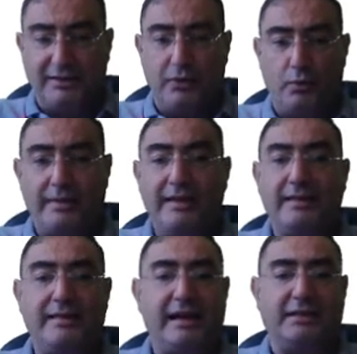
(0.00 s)
within
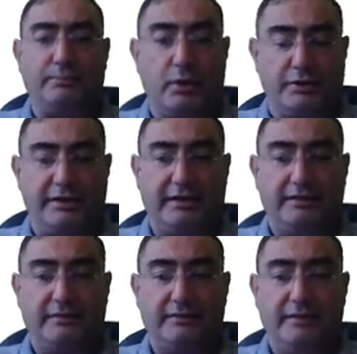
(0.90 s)
that project.
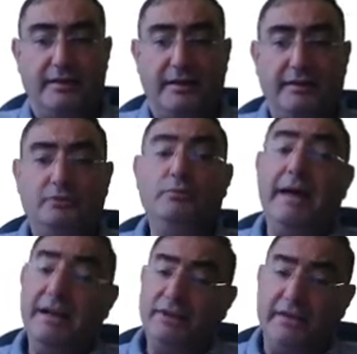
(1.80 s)
To
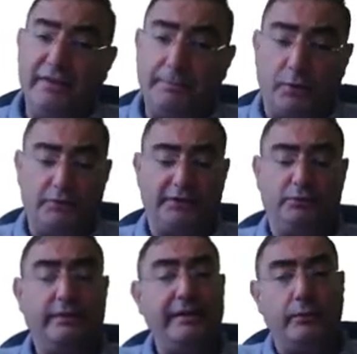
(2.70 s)
manage every process,
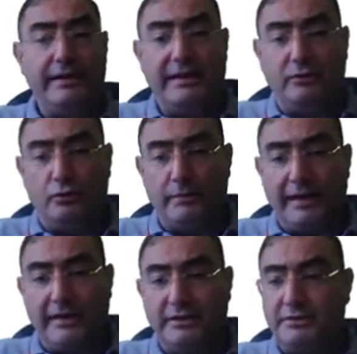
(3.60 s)
we need to
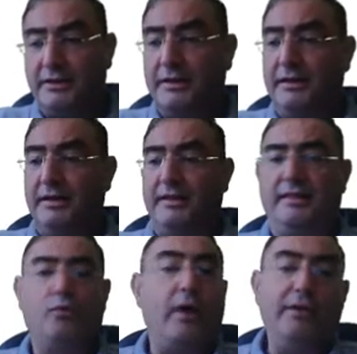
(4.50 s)
manage the
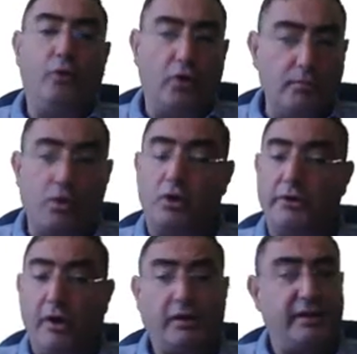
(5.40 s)
one or more
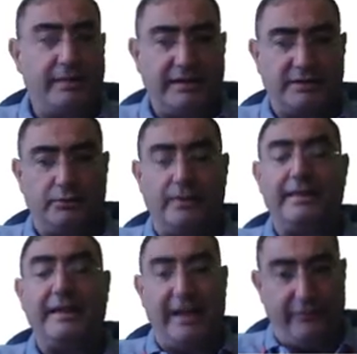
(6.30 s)
documents
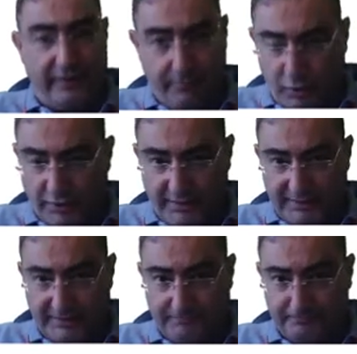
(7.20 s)
within every process.
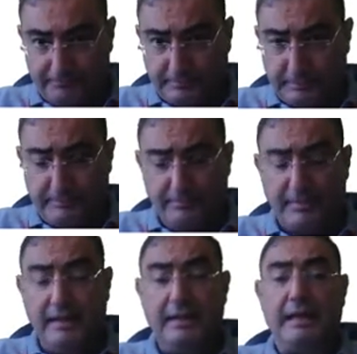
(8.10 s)

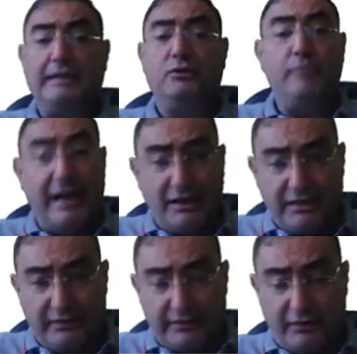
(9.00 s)
To manage
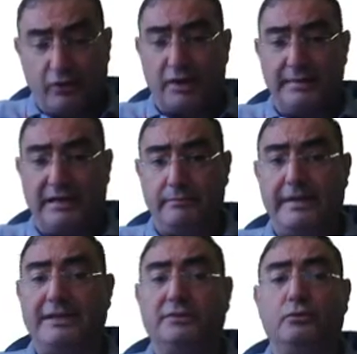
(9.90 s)
every document
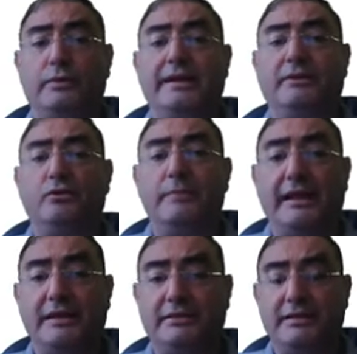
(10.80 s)
means we need to
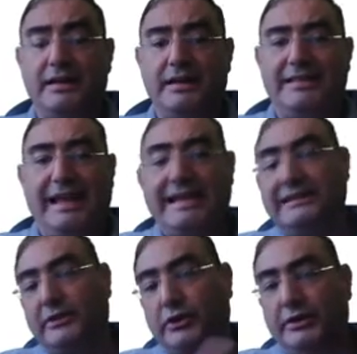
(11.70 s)
manage the
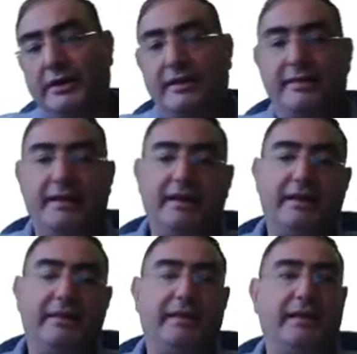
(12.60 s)
ether,
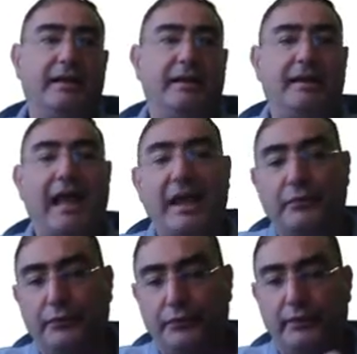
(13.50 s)
the
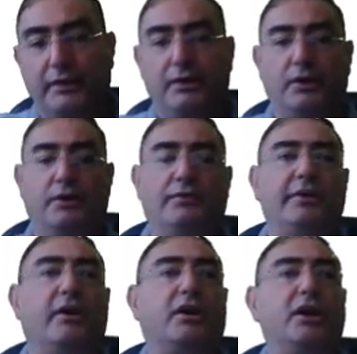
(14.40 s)
life of the
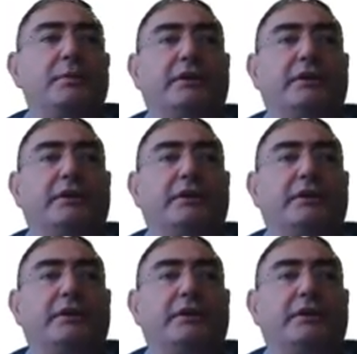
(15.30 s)
document